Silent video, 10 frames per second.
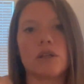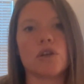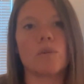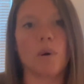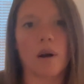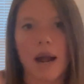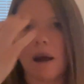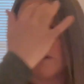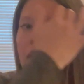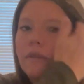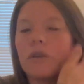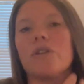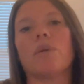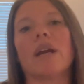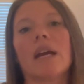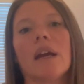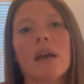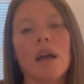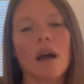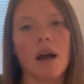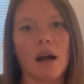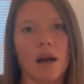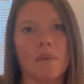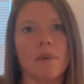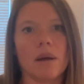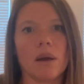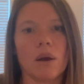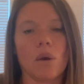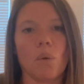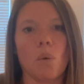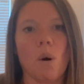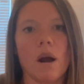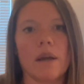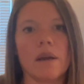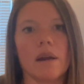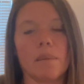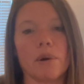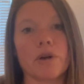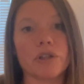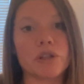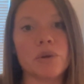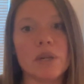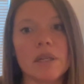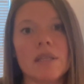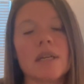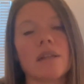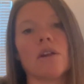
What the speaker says: two more out. If you're doing one per student,